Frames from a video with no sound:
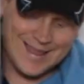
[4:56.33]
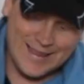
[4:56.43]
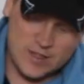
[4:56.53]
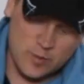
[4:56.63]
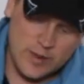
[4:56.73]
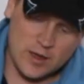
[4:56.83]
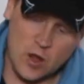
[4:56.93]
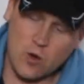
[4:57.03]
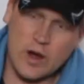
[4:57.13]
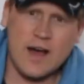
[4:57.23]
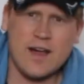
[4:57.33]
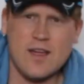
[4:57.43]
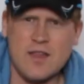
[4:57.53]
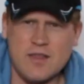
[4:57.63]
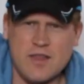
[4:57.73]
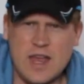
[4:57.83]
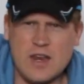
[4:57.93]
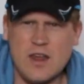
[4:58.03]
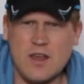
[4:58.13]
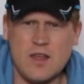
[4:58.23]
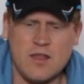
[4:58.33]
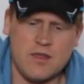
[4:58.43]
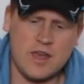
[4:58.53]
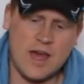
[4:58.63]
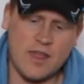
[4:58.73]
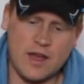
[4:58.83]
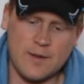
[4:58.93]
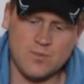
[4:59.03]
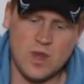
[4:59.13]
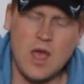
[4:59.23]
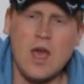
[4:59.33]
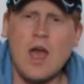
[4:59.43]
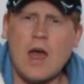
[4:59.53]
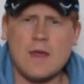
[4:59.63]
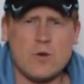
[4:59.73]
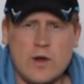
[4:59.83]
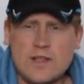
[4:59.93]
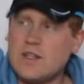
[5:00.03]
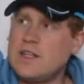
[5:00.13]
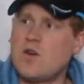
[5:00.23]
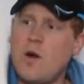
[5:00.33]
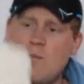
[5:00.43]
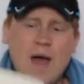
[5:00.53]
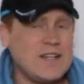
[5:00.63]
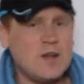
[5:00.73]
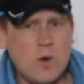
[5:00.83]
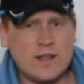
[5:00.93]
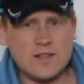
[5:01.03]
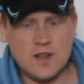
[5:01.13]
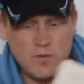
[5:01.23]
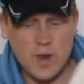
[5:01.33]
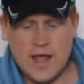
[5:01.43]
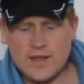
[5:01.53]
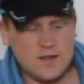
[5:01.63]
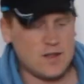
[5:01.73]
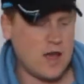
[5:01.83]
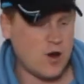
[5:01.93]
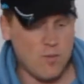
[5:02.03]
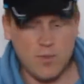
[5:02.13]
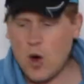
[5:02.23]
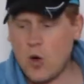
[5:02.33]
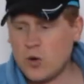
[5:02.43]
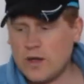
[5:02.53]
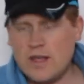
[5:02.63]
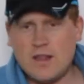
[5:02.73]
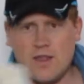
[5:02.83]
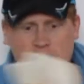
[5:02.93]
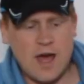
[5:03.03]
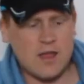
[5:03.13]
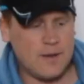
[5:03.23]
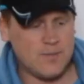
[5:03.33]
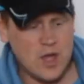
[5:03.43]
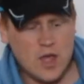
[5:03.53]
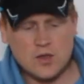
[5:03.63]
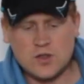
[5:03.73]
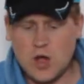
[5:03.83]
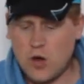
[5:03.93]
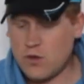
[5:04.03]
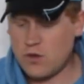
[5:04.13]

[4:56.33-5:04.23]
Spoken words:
little bit longer than the other. And the reason is I bat in one set of pants and I bowl in the other. So